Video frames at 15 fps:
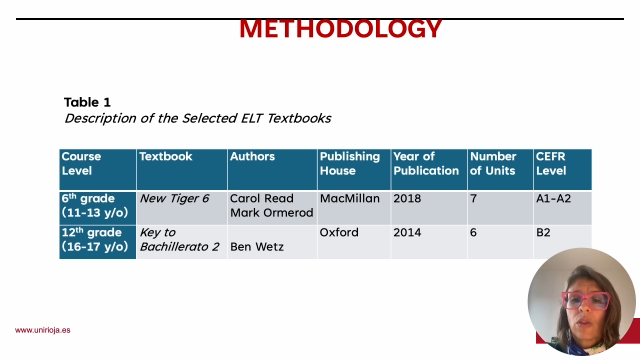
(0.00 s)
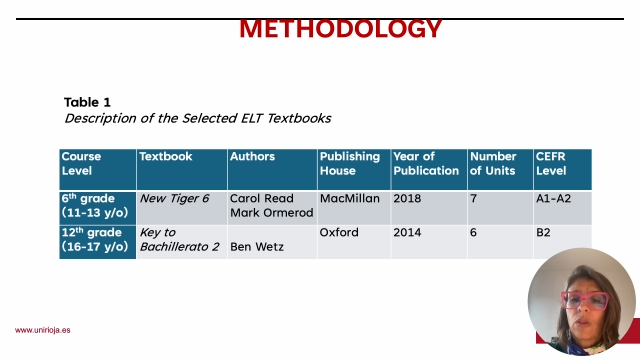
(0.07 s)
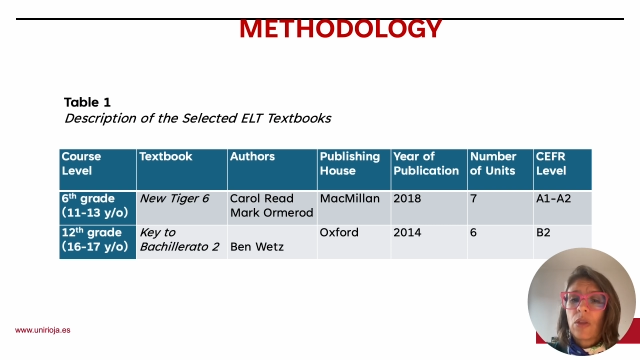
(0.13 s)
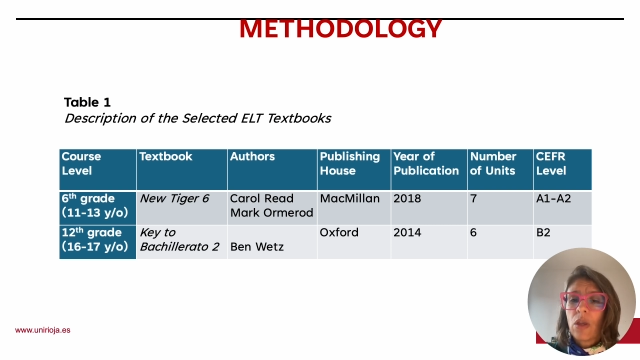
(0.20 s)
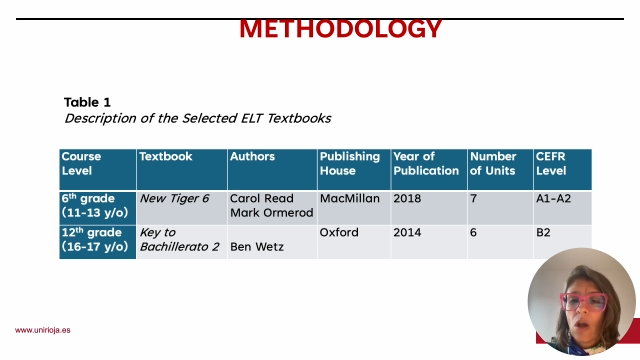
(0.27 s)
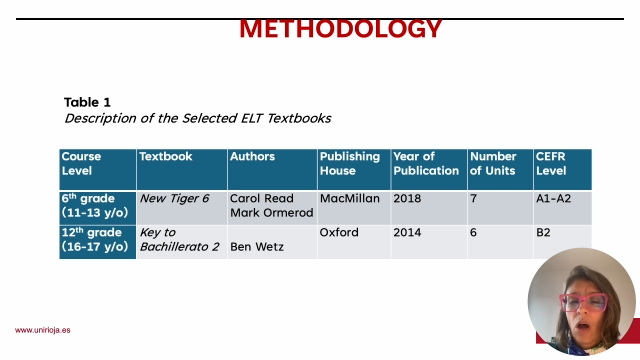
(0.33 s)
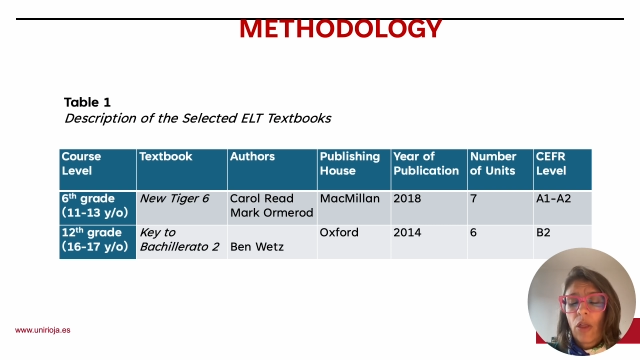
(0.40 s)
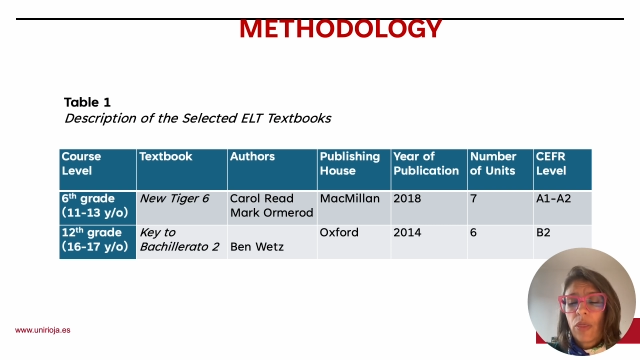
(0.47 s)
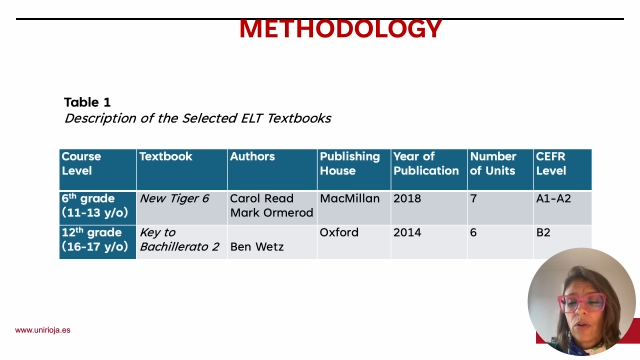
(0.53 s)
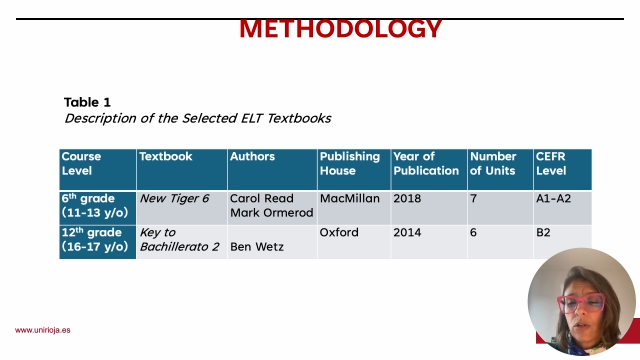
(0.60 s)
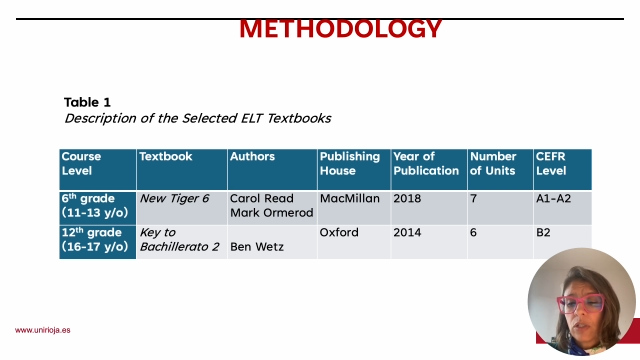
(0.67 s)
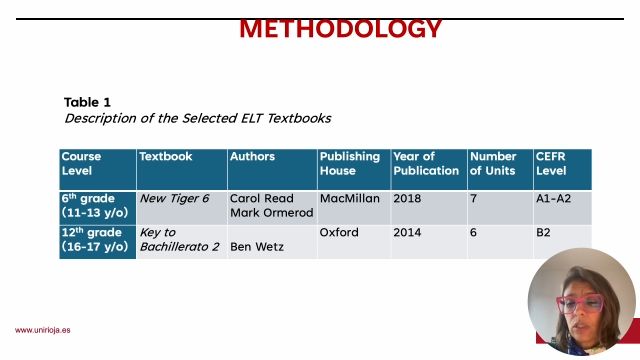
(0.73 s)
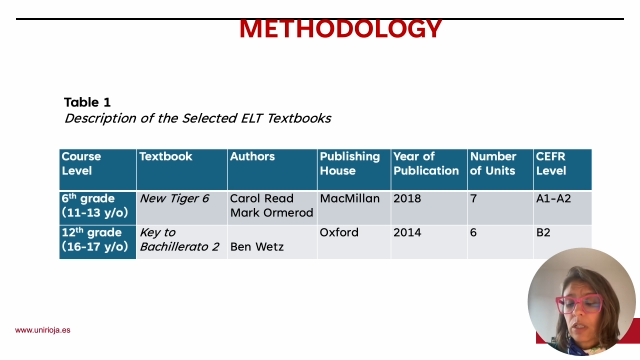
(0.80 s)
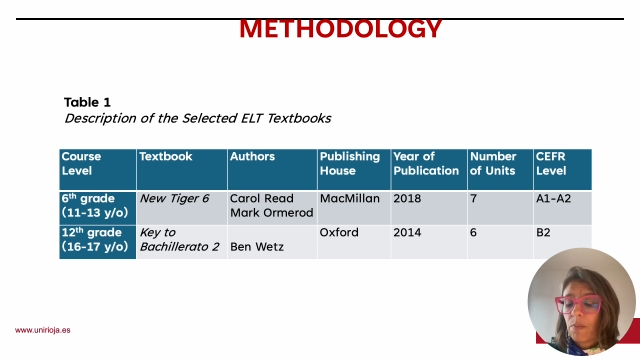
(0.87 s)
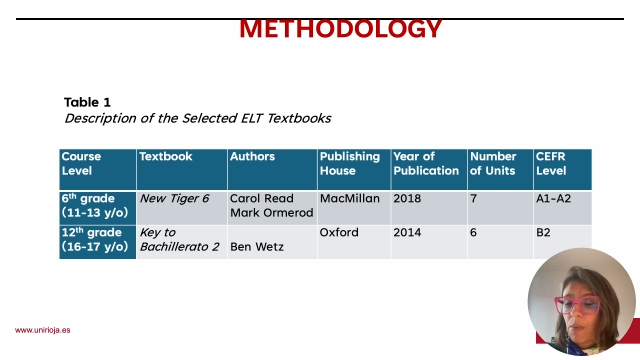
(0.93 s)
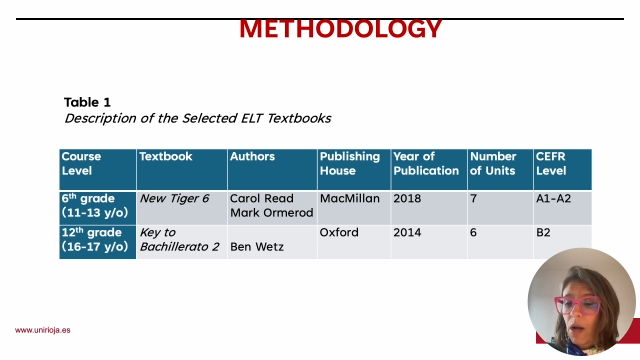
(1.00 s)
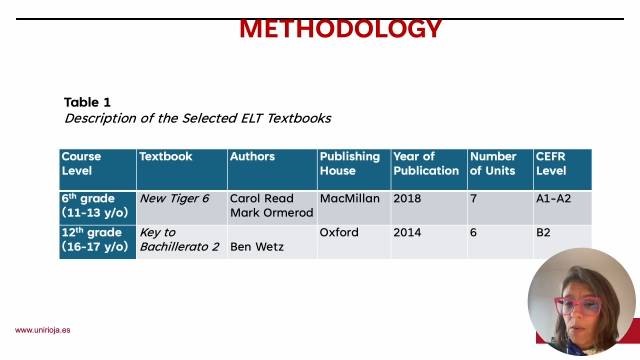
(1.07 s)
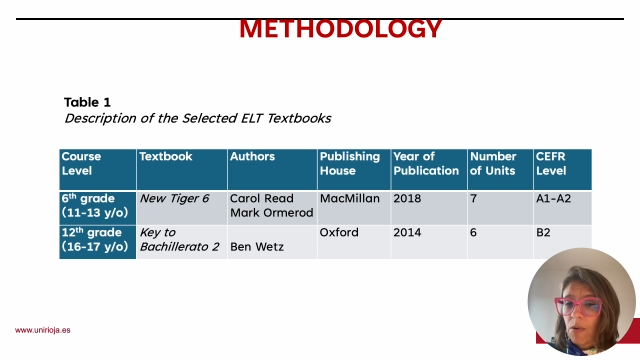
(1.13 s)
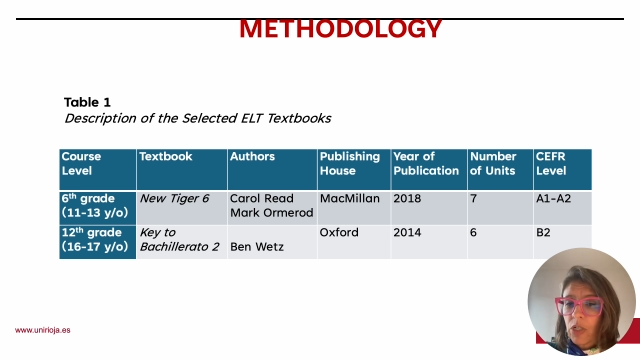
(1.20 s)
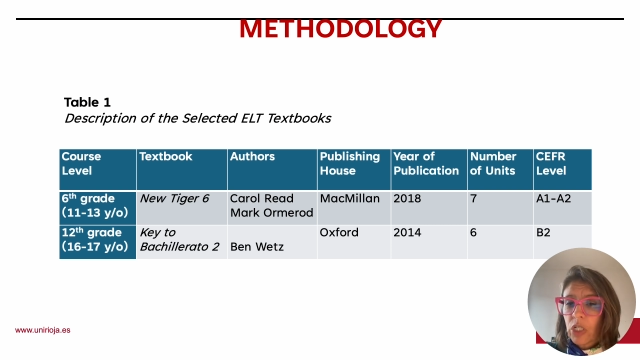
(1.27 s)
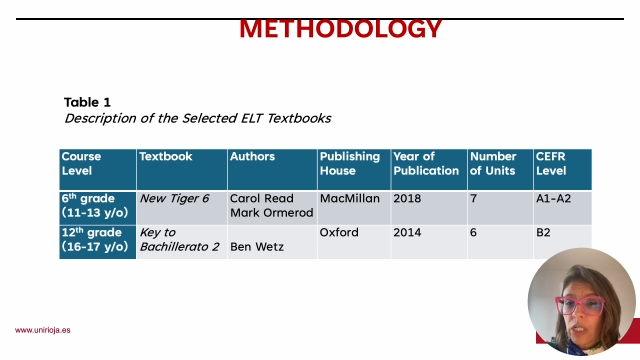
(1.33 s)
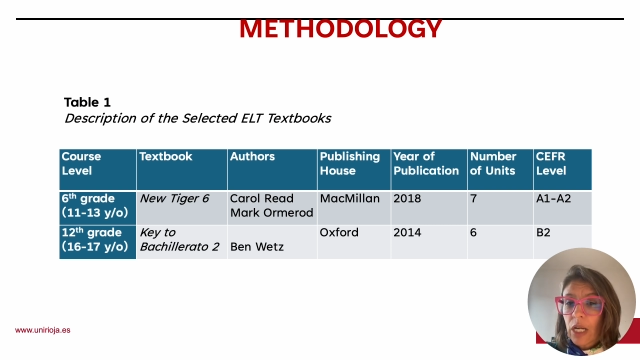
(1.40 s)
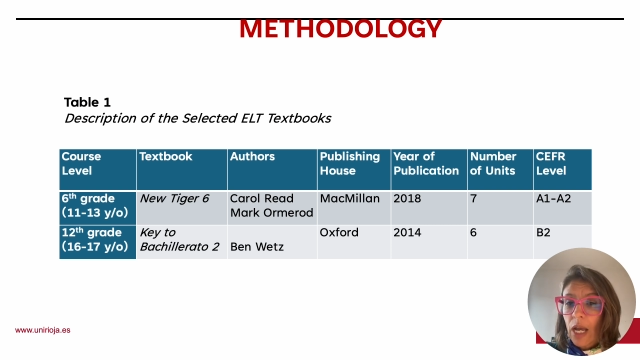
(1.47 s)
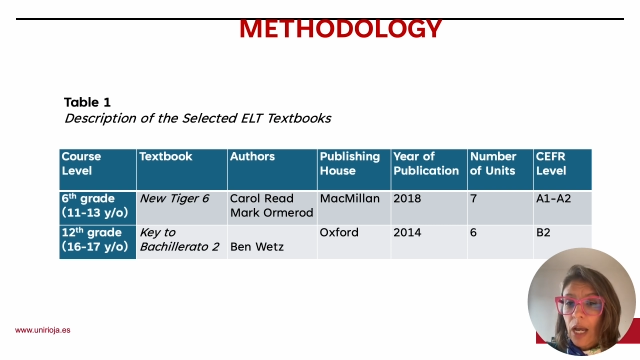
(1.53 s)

the authors, the publishing